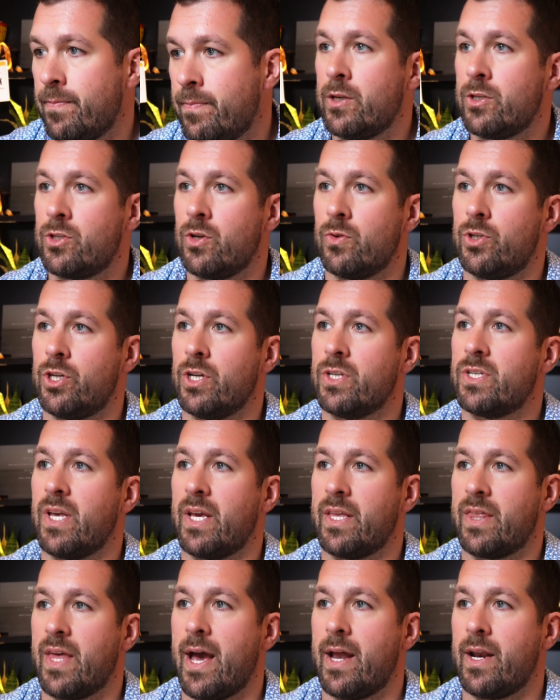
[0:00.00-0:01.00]
So just
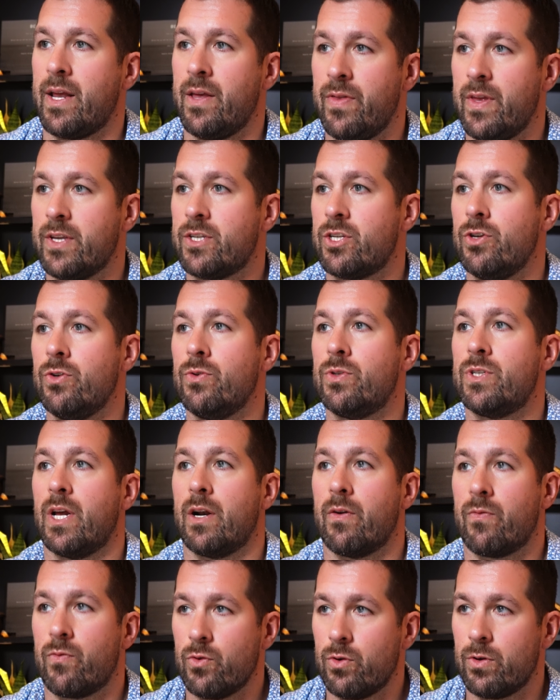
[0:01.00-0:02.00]
like that, in this new set
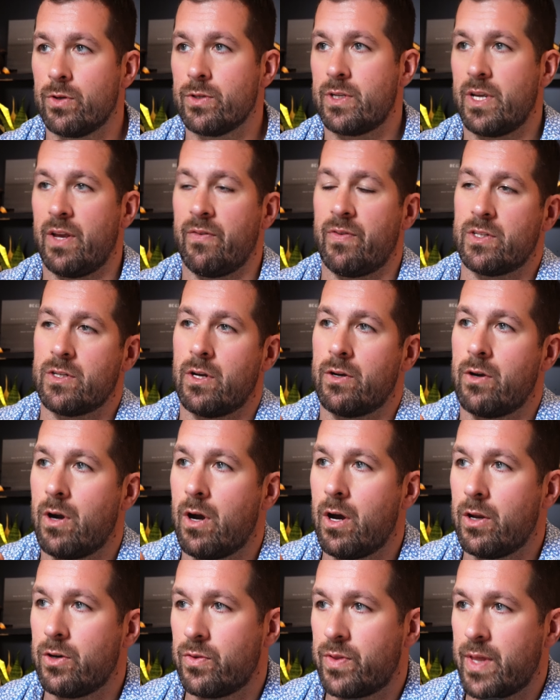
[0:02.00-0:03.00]
of rules, if it's under
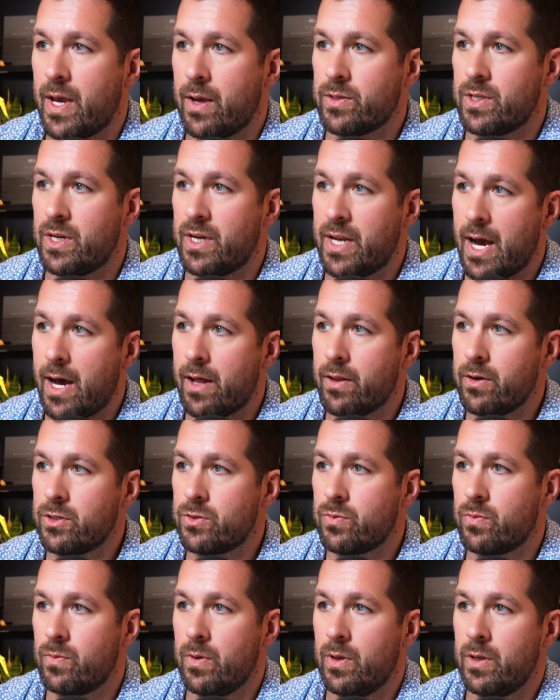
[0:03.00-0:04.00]

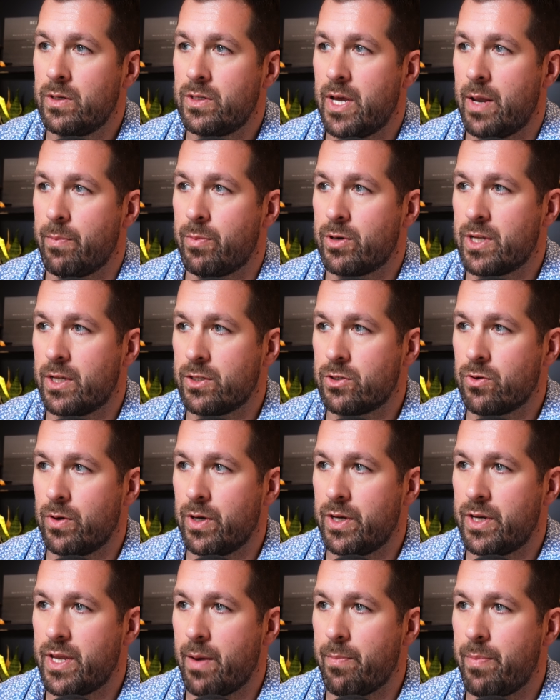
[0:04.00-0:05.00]
$100,000, 10% is going
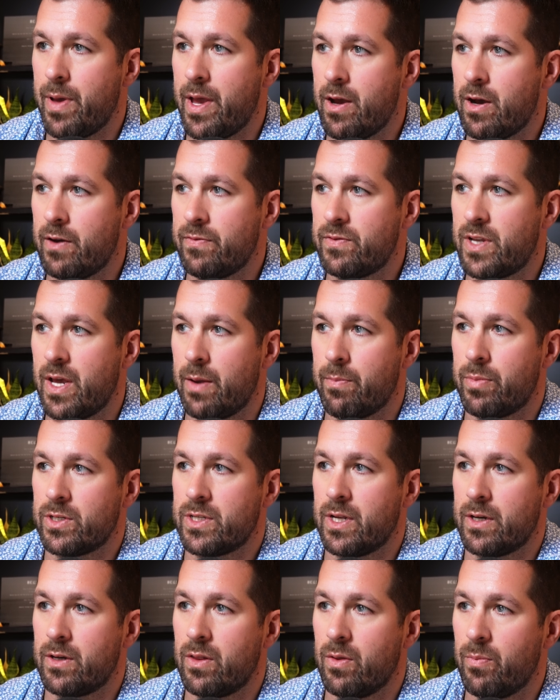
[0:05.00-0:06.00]
to debt payoff,
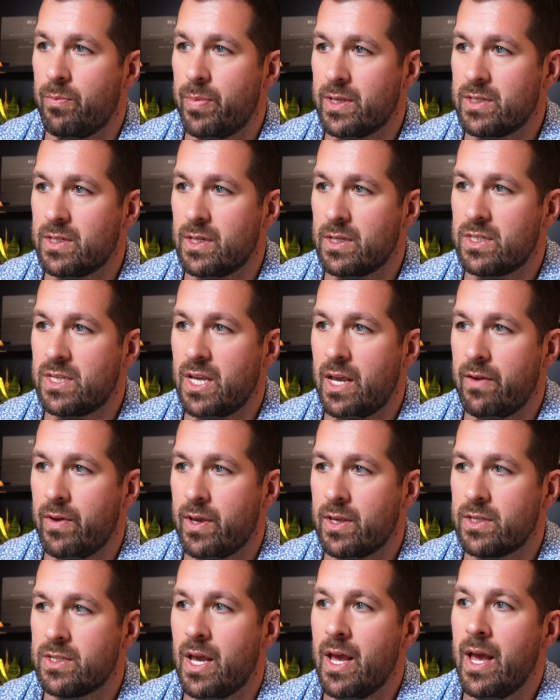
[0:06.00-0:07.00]
10% to the business
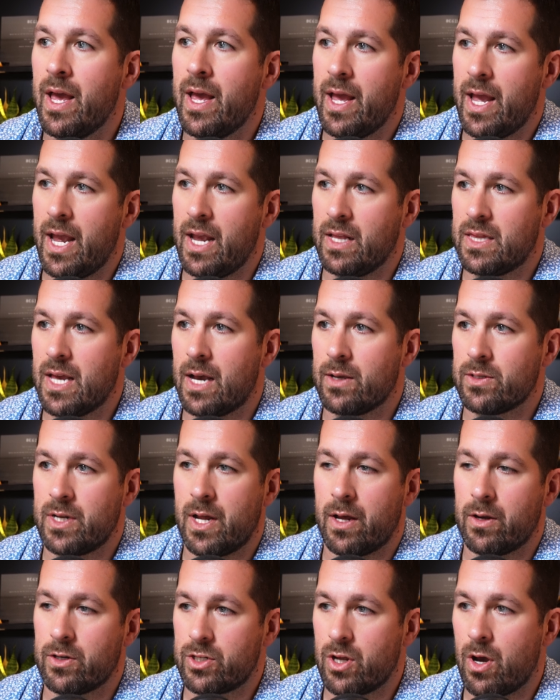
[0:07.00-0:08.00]
savings,
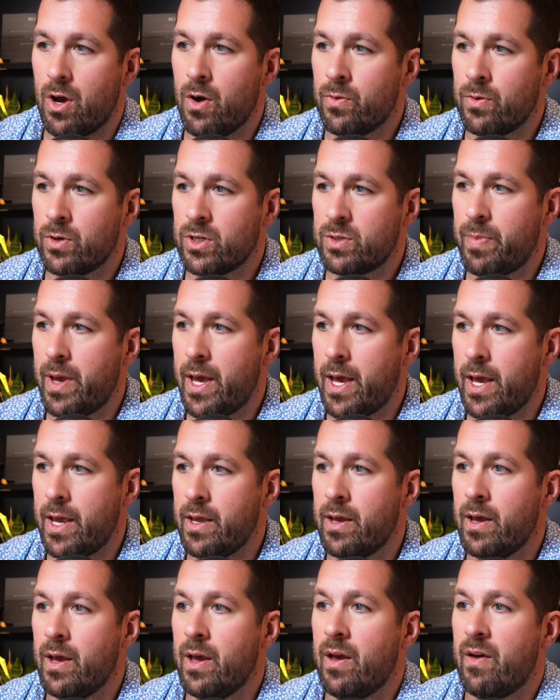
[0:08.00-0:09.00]
$8,000 to owner's
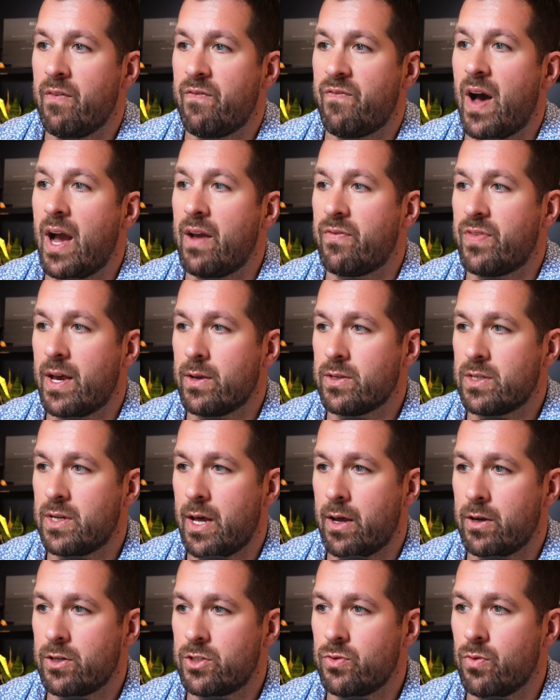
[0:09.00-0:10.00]
pay,
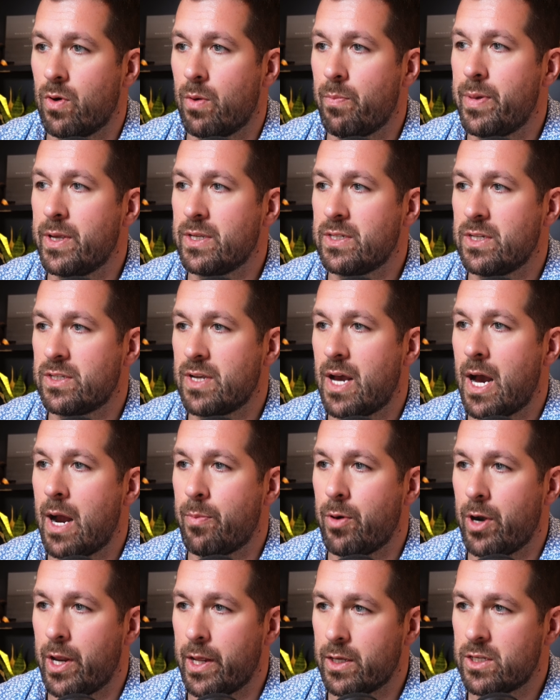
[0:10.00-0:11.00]
$5,000 to our business
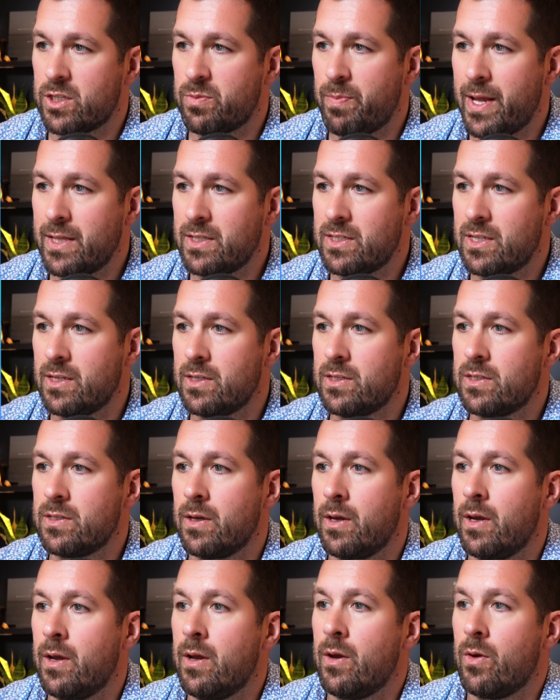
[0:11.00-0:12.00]
operating expenses.
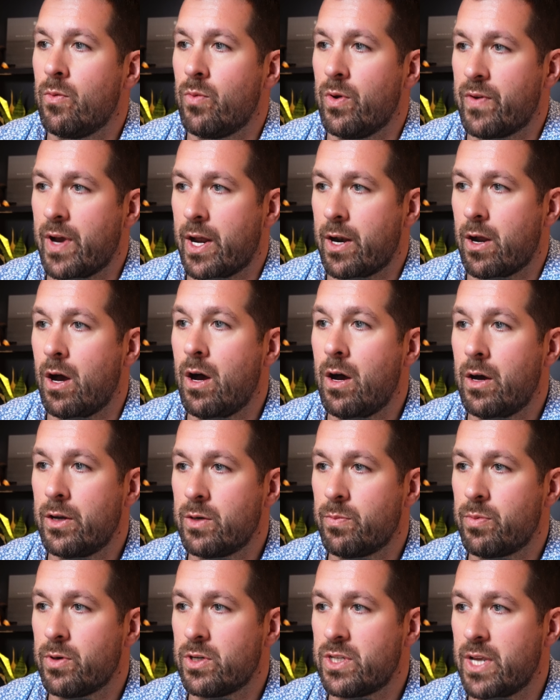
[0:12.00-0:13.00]
We've got
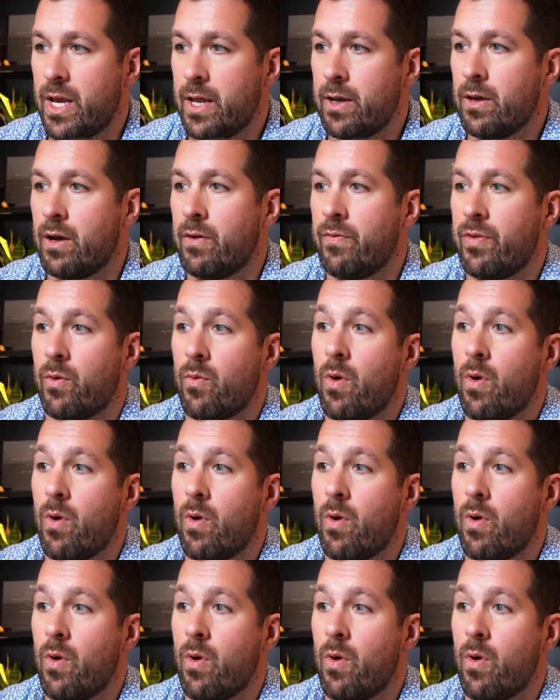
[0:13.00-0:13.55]
100% of the